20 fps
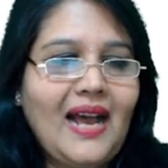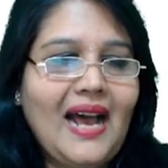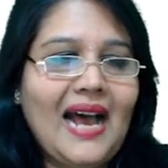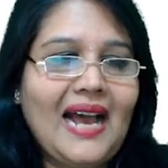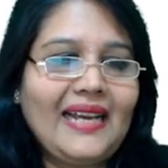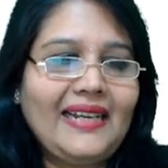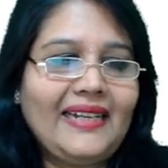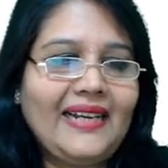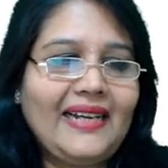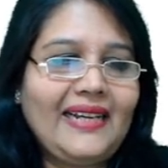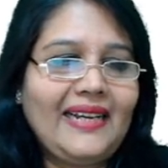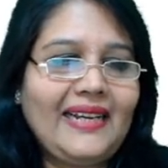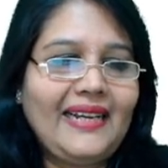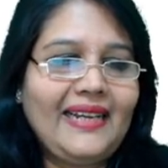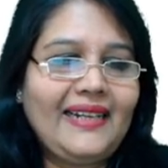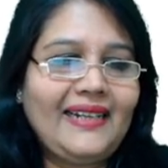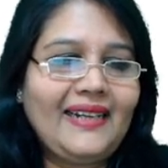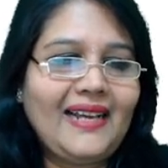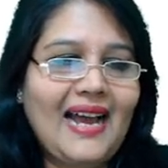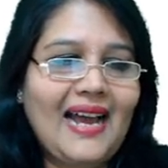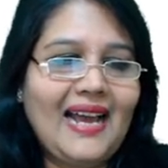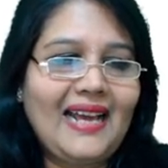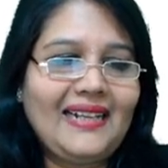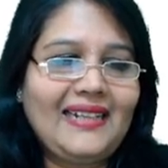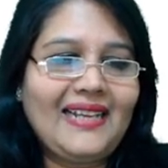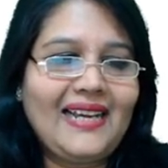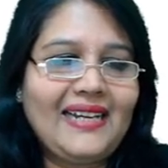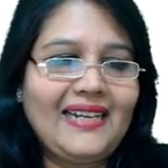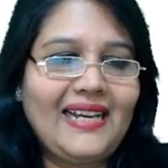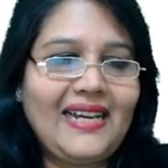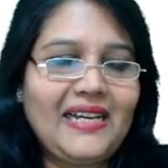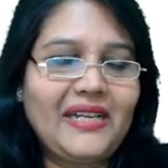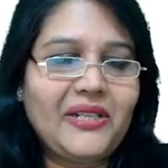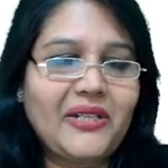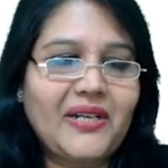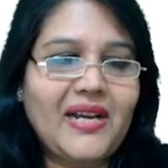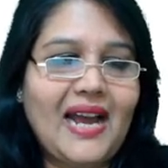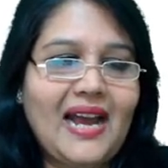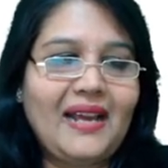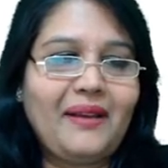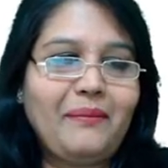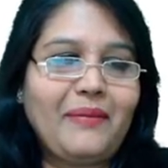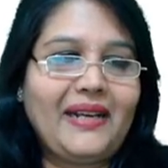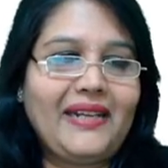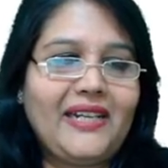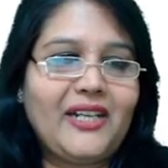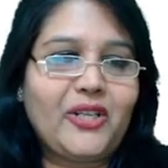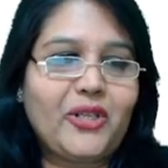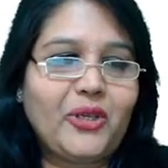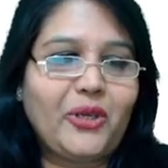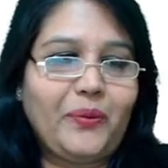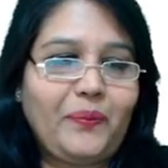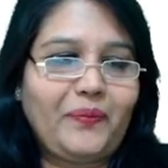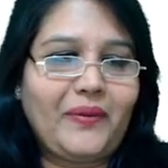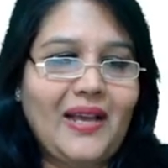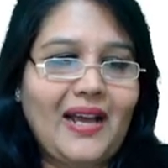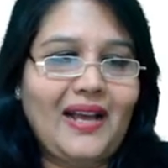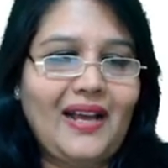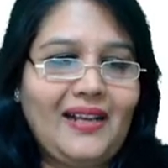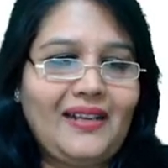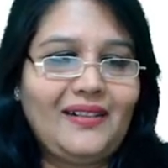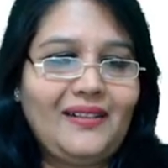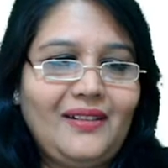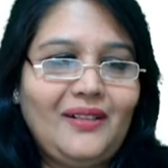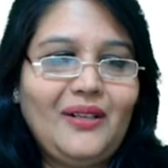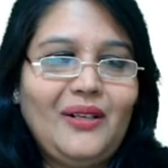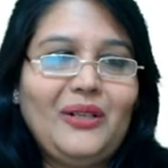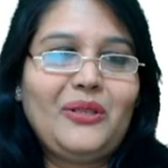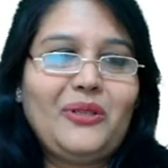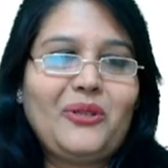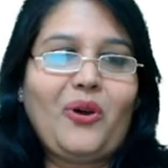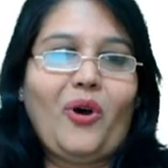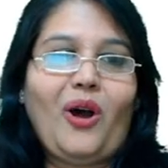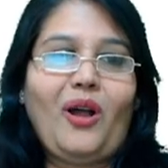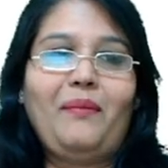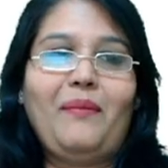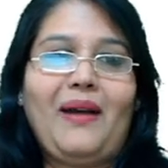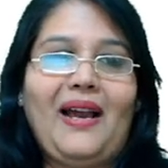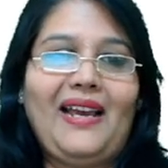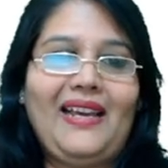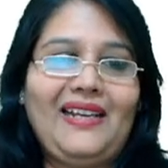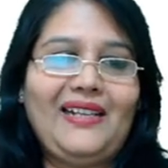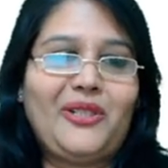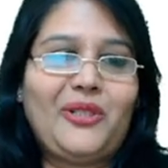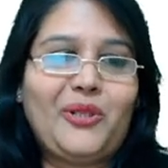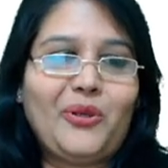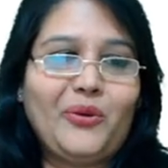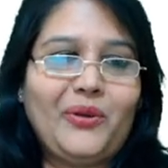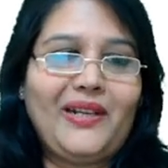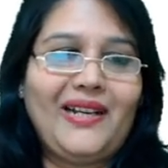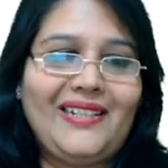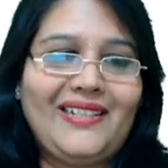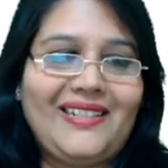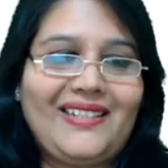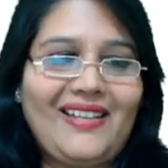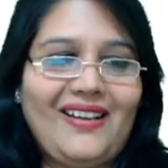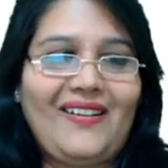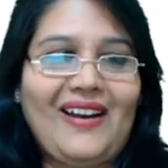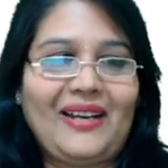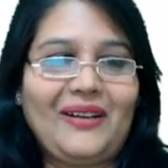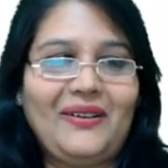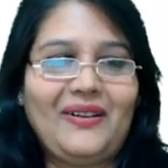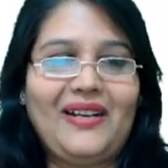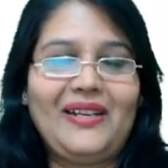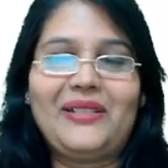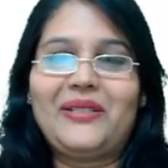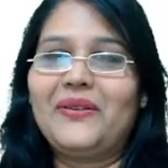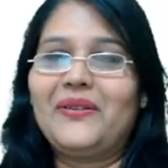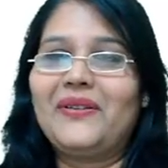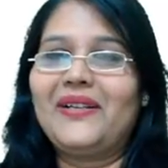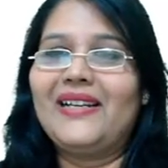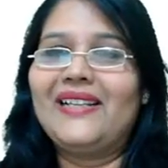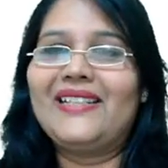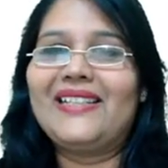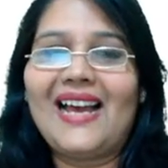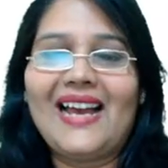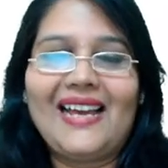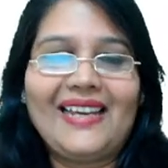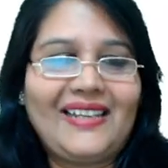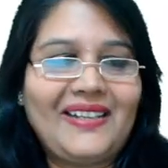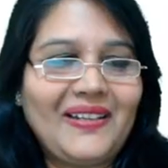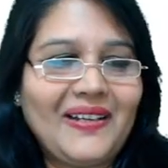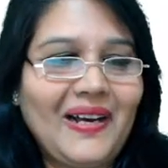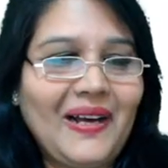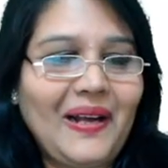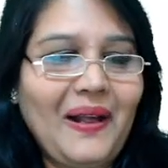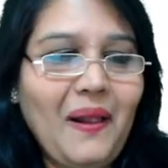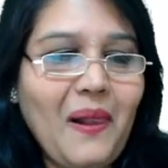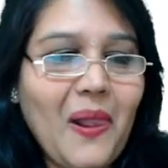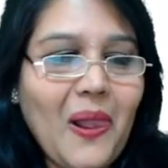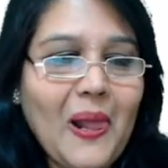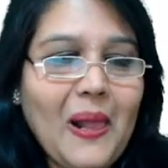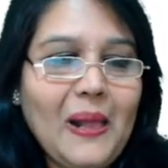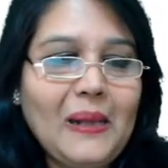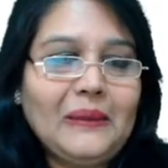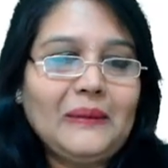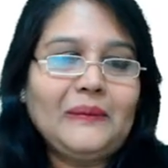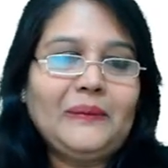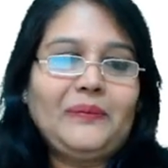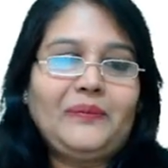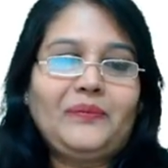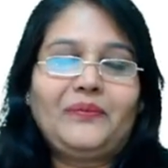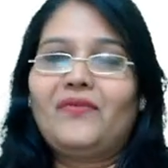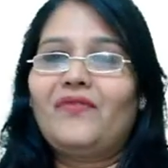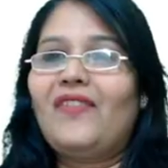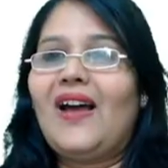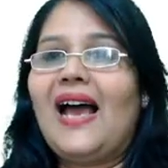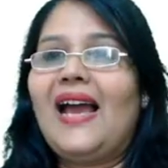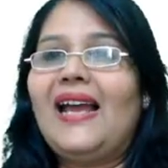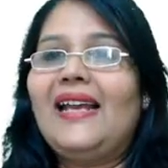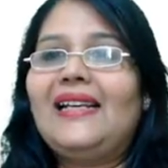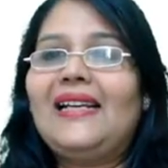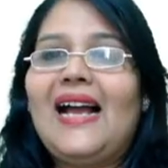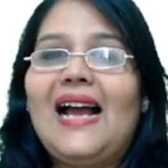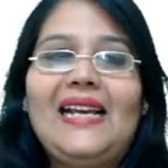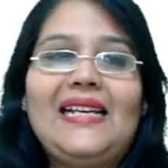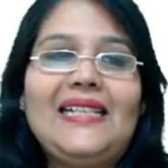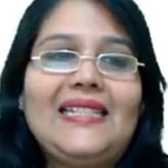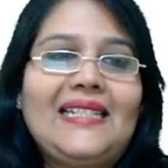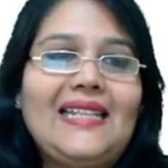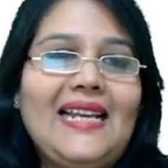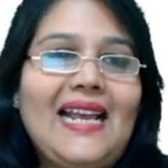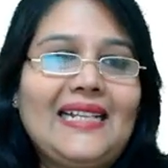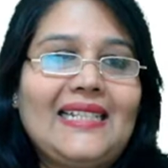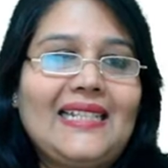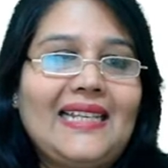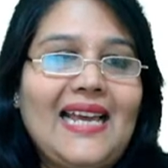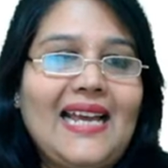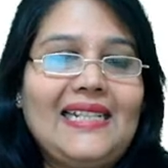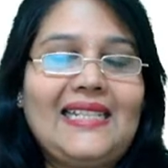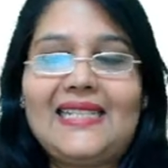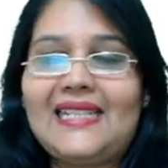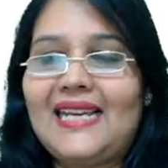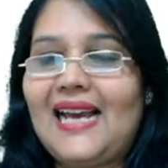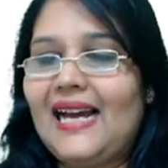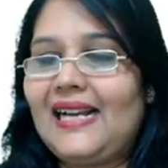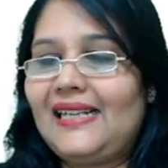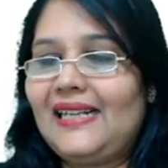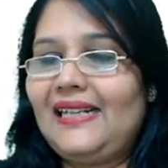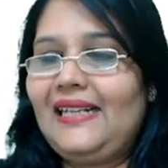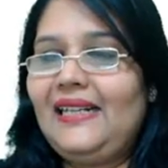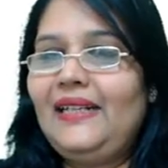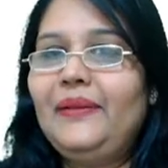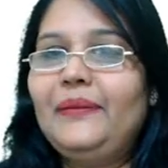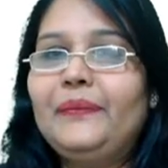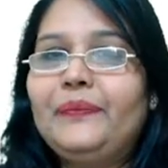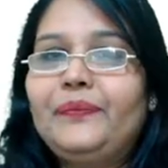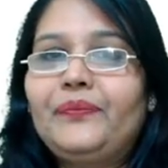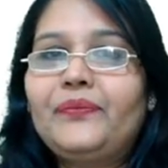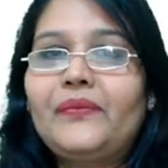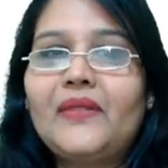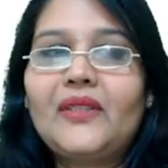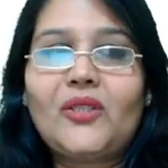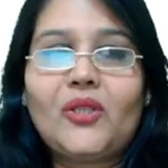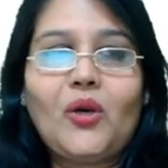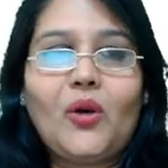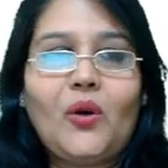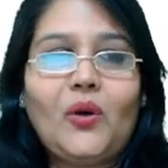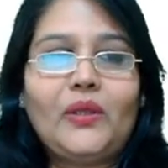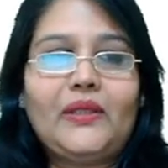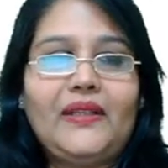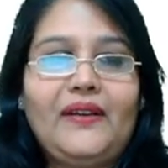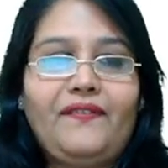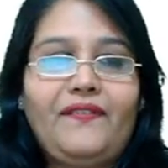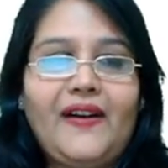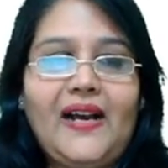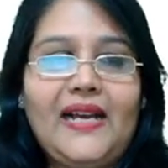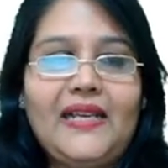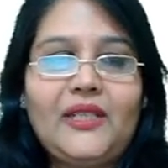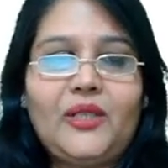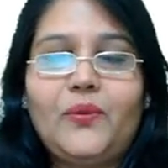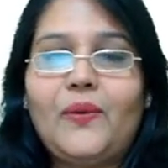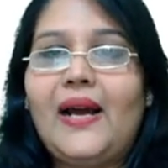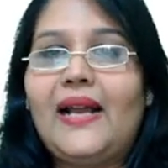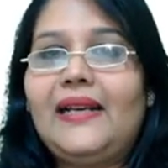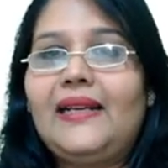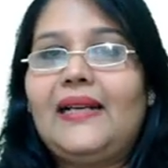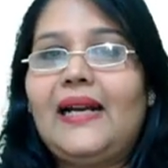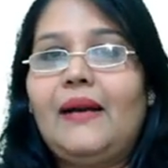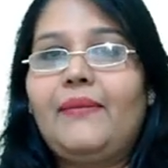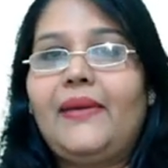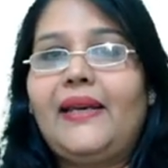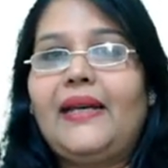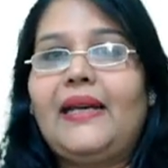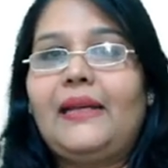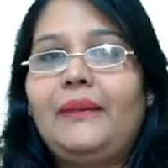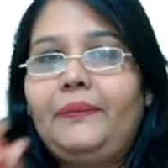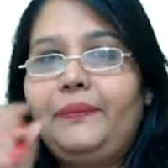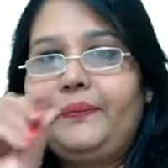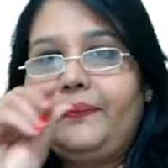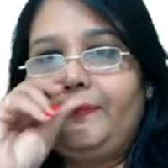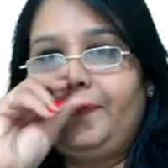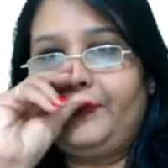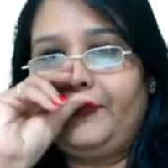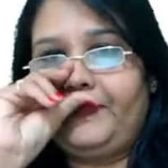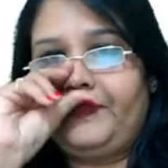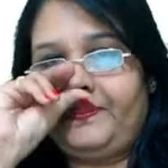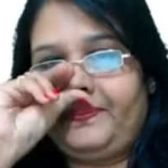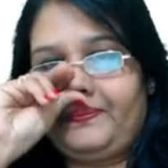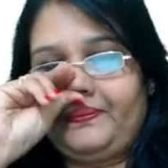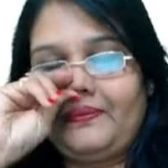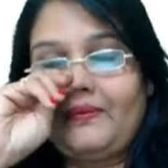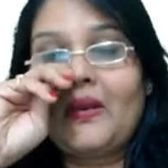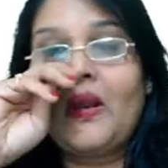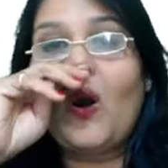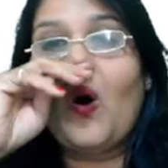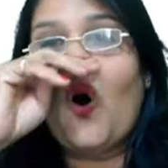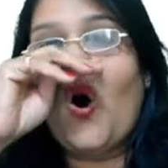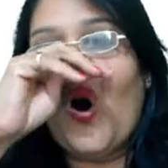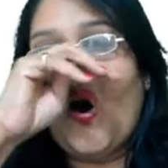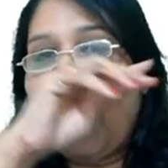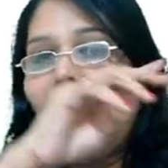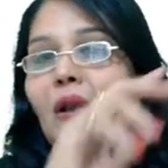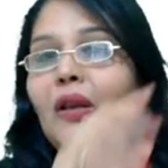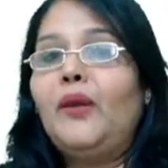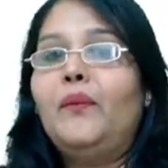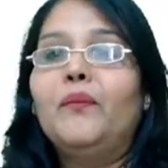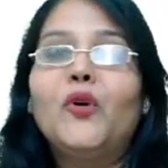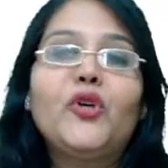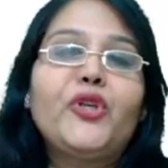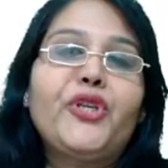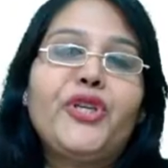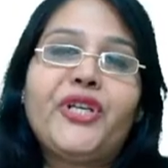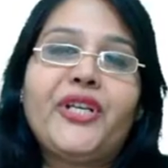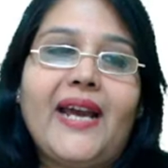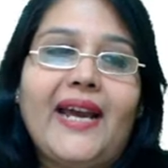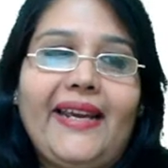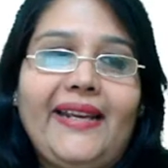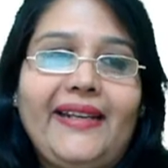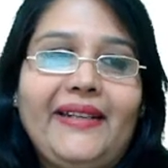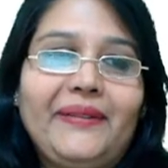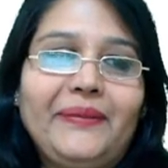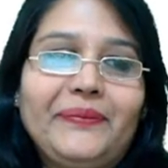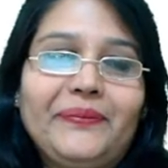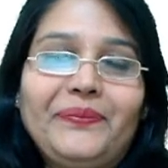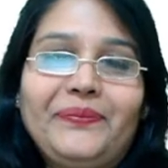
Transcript: hi Nalin, hi Tanishk, hi Manish Gupta. So all my students, the regular students are here. Fine, guys, let's get started. So the first one coming up, all moonshine.